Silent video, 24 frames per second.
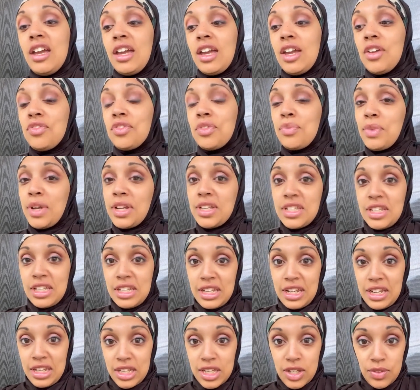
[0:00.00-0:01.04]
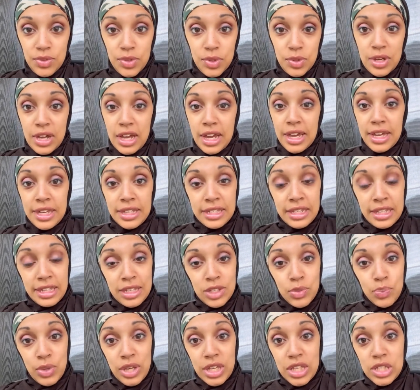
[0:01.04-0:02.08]
information that I give you guys
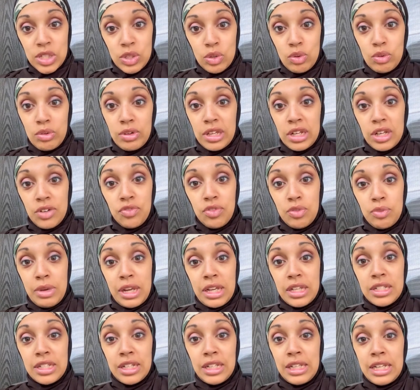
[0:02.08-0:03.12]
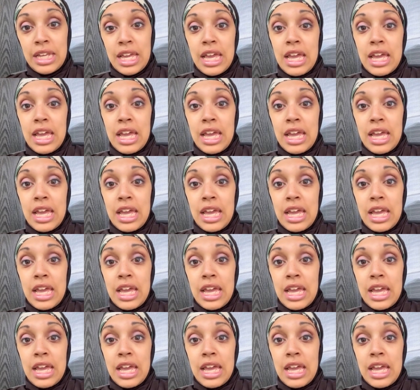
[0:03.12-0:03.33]
is based on information